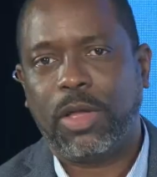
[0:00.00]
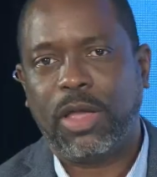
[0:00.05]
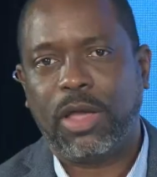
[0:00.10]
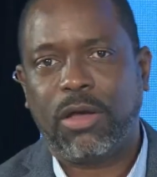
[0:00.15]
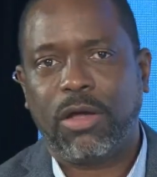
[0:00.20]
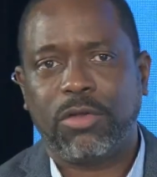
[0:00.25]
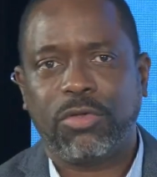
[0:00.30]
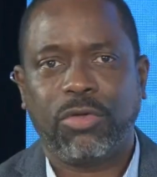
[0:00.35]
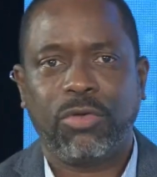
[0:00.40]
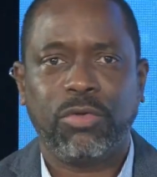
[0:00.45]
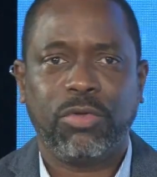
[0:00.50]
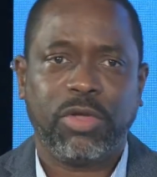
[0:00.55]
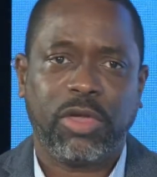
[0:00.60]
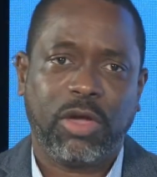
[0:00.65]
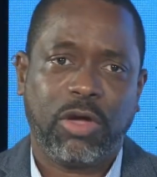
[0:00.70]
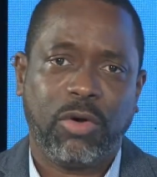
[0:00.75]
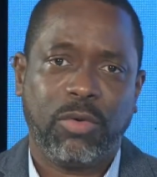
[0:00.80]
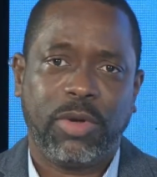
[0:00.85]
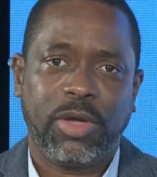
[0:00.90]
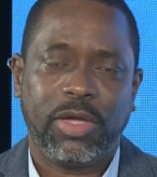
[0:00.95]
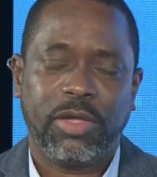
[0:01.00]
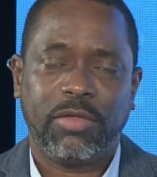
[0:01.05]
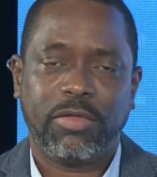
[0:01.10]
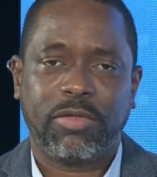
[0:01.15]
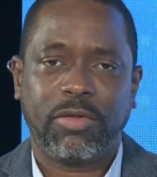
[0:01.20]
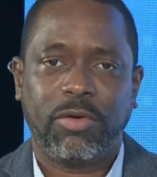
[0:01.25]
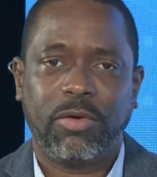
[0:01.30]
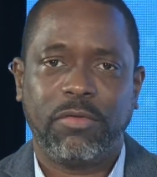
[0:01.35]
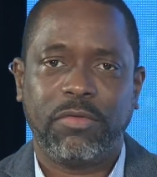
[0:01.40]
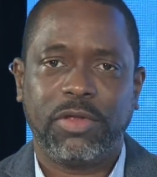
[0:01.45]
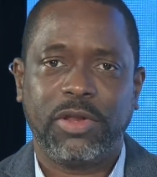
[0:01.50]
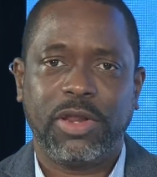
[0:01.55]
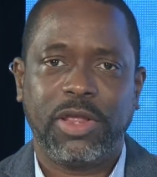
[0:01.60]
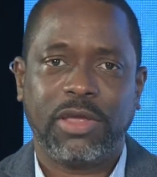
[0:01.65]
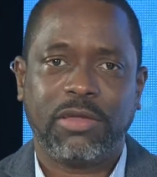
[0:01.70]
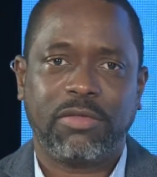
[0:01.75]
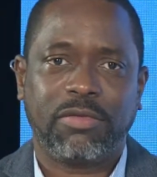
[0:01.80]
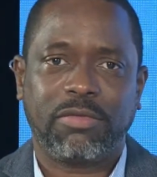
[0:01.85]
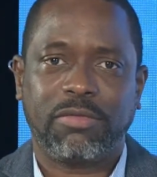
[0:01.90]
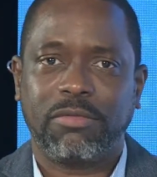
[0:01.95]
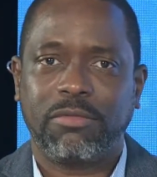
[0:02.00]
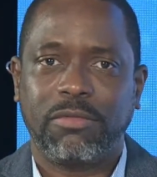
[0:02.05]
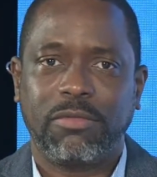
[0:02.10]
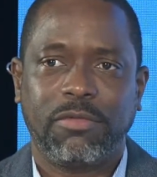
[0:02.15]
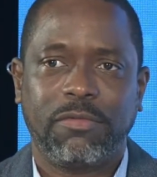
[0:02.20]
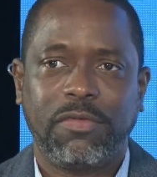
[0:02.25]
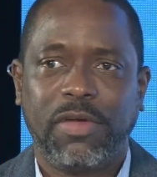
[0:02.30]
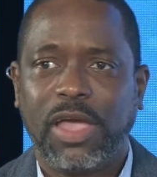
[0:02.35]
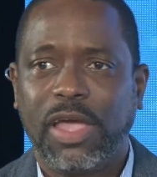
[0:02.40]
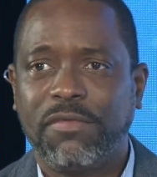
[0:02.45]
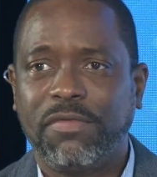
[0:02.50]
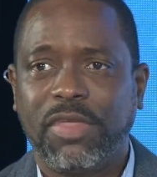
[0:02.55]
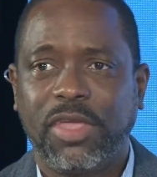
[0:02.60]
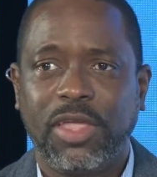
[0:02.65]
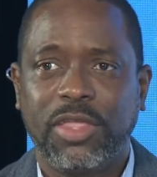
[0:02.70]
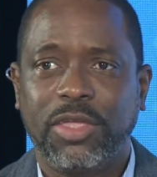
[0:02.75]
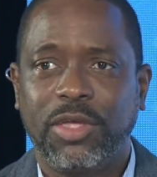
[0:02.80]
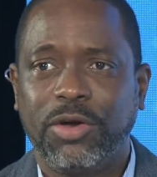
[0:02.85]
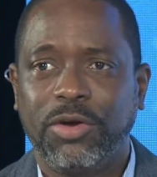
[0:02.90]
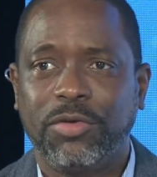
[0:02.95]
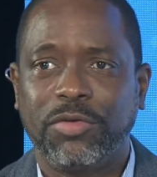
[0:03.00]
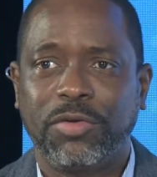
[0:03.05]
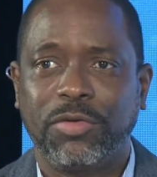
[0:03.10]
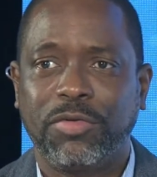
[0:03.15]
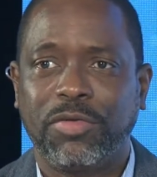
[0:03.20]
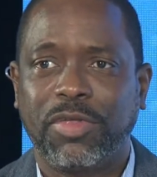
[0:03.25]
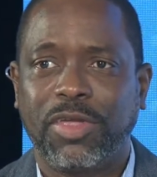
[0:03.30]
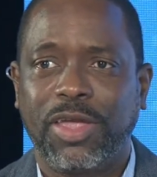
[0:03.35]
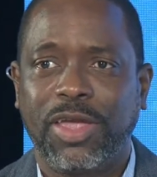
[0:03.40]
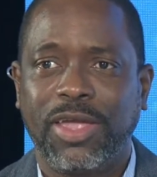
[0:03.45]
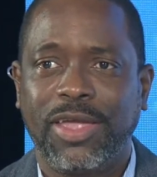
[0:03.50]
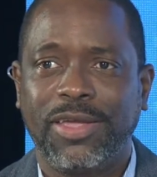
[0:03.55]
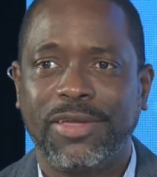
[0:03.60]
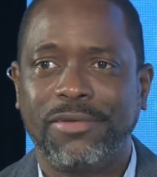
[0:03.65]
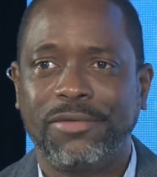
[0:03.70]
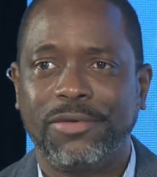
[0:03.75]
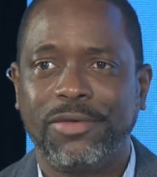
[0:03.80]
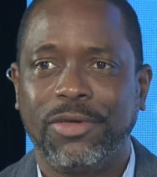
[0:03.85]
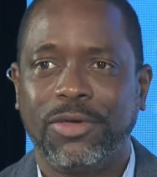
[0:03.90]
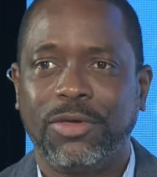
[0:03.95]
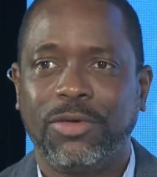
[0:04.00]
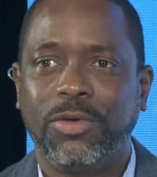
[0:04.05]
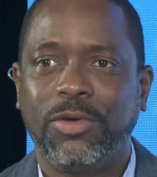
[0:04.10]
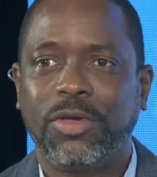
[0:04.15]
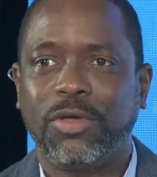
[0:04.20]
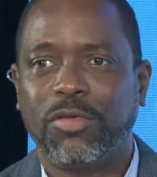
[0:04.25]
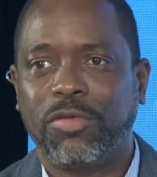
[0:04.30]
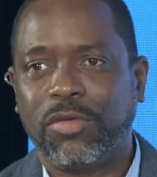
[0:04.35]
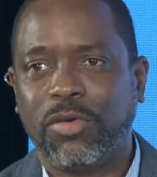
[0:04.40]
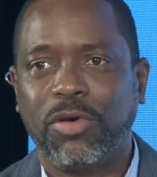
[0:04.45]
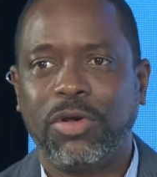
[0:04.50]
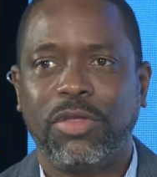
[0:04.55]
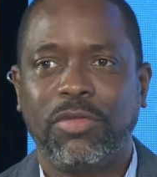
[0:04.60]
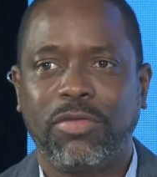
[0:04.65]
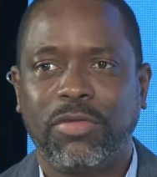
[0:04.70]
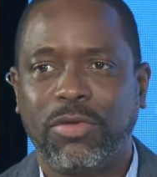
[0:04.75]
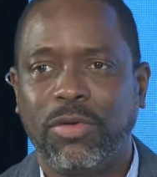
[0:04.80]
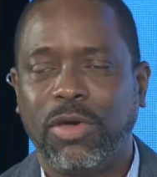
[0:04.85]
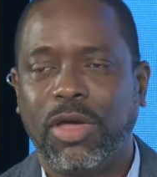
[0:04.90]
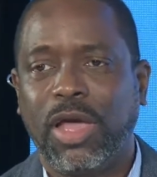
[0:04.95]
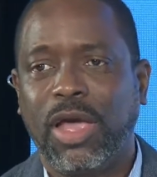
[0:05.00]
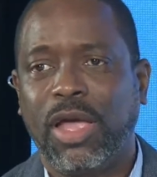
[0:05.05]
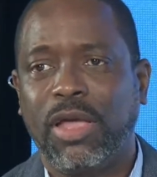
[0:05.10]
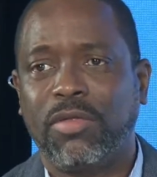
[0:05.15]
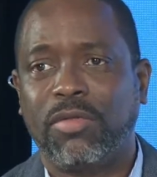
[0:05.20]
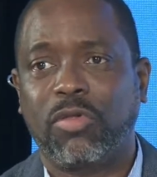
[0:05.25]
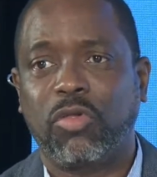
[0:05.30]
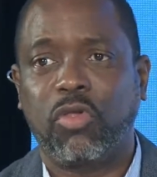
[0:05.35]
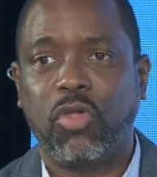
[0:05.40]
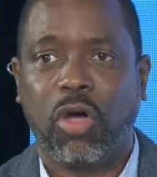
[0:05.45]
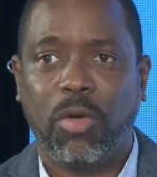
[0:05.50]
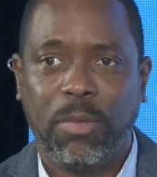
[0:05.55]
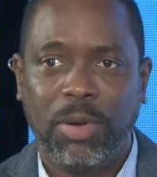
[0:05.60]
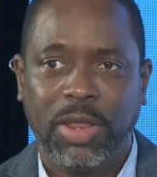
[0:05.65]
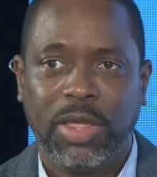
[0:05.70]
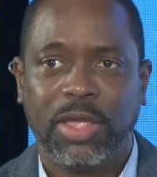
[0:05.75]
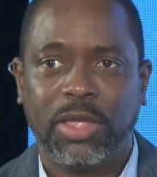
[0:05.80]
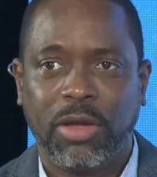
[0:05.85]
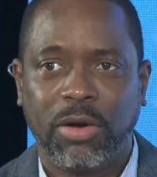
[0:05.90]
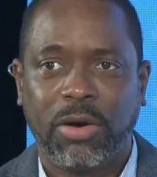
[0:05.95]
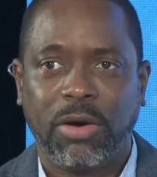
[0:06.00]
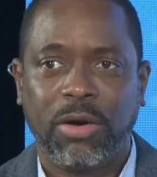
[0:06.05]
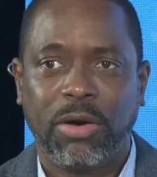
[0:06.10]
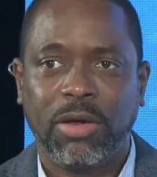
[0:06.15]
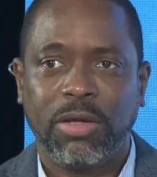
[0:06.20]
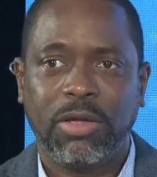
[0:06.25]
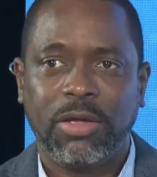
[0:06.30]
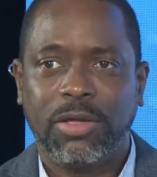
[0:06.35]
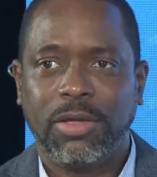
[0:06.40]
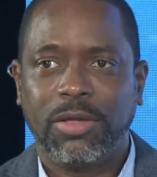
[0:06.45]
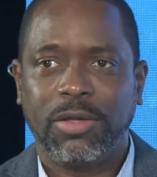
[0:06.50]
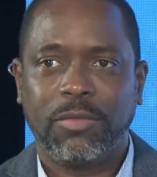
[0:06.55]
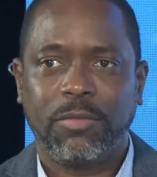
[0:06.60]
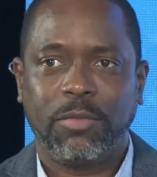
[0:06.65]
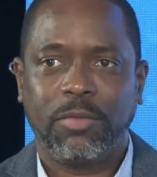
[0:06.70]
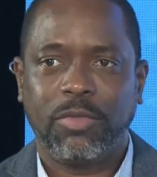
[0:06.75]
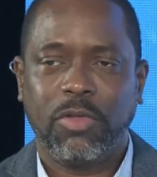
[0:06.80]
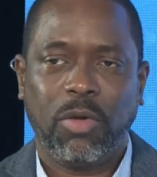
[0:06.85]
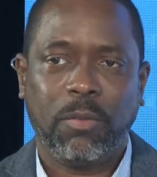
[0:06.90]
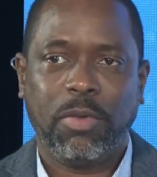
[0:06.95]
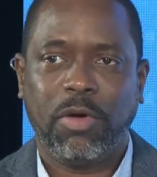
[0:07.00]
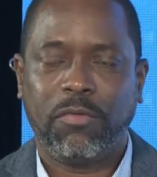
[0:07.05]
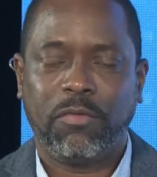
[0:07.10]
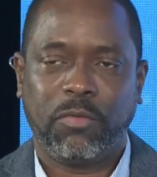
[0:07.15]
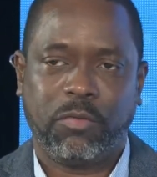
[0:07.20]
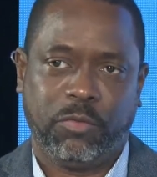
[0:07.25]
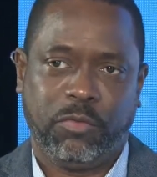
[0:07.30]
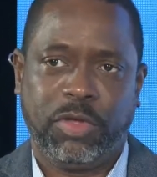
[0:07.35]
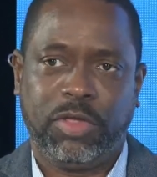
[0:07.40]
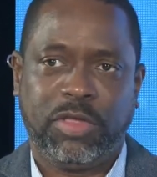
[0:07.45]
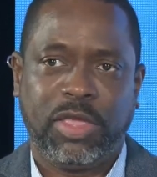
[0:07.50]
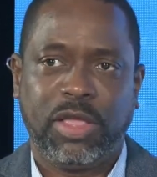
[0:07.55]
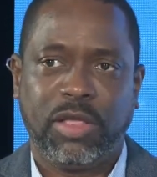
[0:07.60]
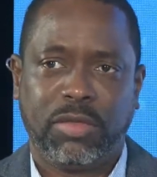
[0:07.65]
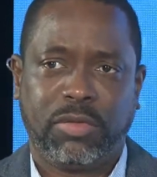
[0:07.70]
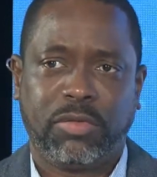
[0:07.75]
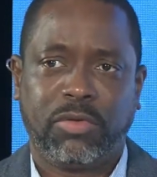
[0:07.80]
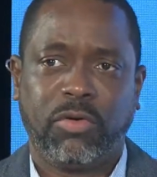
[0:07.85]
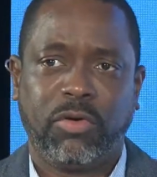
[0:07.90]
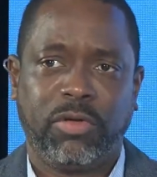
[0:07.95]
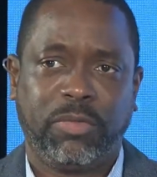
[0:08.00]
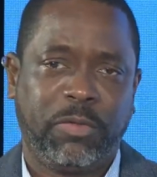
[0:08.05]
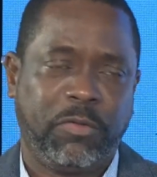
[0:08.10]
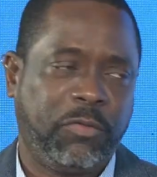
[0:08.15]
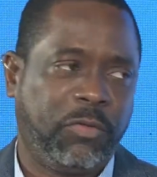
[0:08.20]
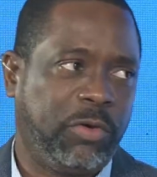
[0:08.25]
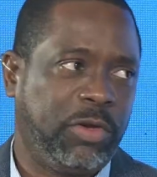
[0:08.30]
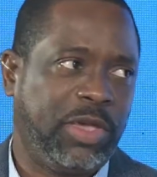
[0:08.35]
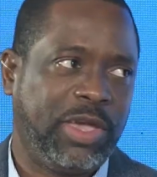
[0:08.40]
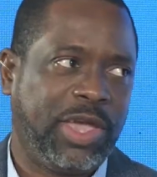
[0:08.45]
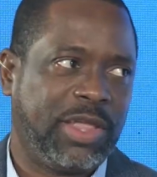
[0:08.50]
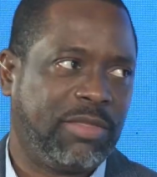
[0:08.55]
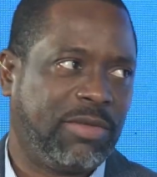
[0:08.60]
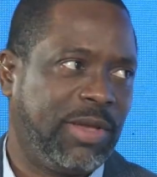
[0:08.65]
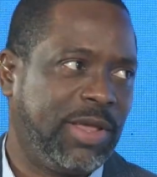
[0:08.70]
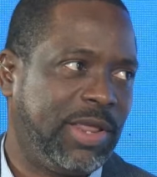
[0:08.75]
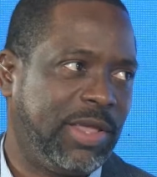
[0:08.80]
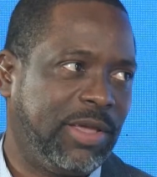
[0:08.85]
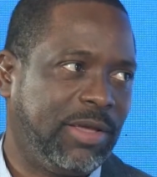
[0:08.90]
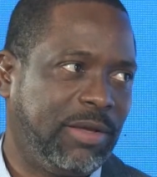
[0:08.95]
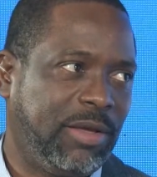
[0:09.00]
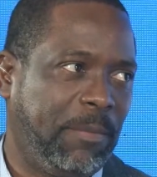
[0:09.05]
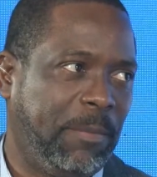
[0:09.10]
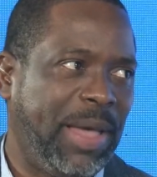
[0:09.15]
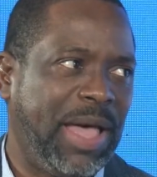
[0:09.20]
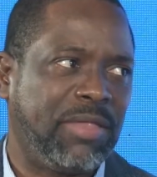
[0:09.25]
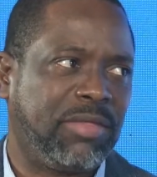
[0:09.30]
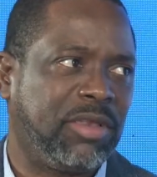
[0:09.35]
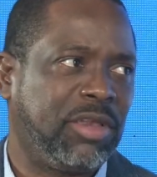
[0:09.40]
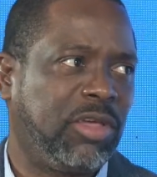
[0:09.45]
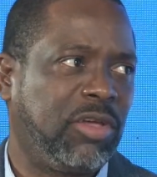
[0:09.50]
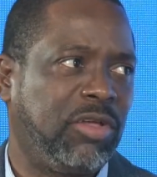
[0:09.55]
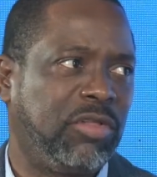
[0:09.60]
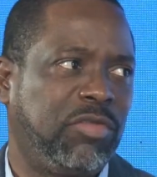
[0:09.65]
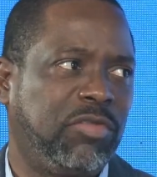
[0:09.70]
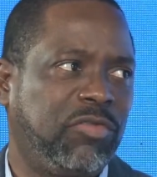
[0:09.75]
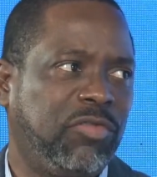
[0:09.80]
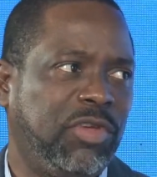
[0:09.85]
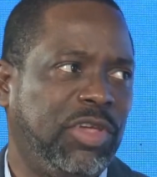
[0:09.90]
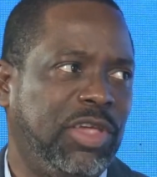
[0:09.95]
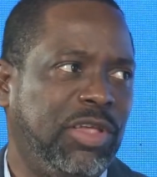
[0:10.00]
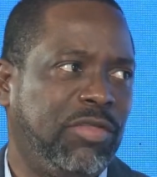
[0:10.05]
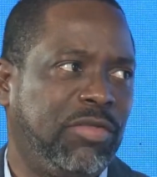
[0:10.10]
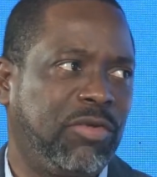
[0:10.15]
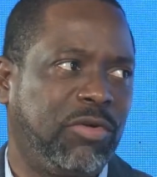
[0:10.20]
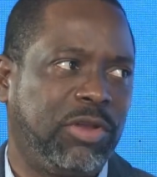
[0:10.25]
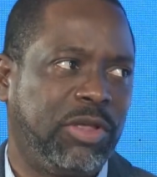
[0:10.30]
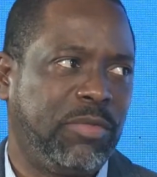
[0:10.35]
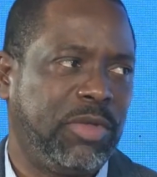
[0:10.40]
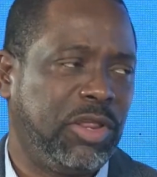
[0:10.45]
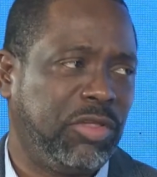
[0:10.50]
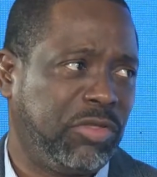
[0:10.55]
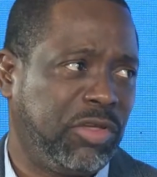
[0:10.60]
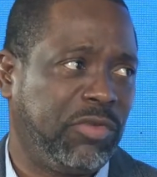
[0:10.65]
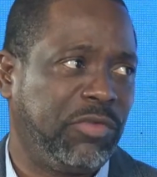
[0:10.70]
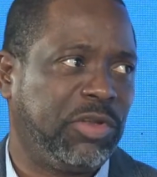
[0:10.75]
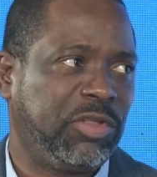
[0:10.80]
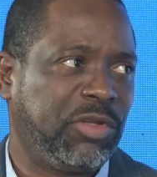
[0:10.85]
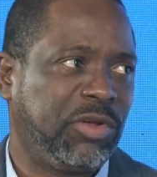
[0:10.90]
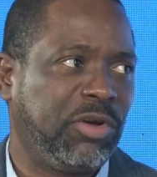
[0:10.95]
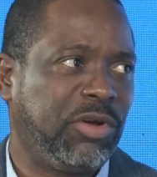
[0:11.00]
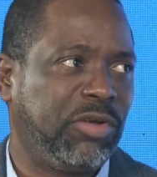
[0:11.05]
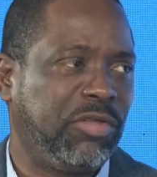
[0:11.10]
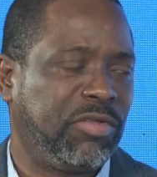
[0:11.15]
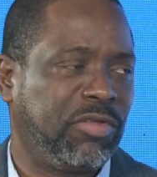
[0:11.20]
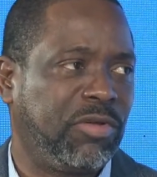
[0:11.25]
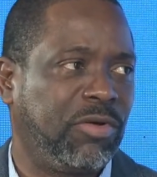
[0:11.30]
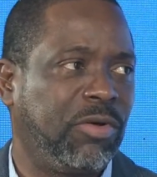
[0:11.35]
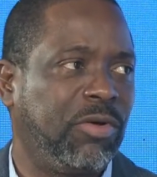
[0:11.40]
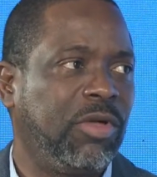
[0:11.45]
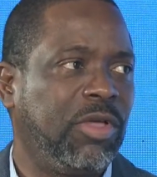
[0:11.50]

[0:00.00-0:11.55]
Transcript: I got two takeaways. So over the next 5-10 years, you're saying you can certainly see you guys doubling your number of retail stores before you get to any capacity constraints or diminishing returns. So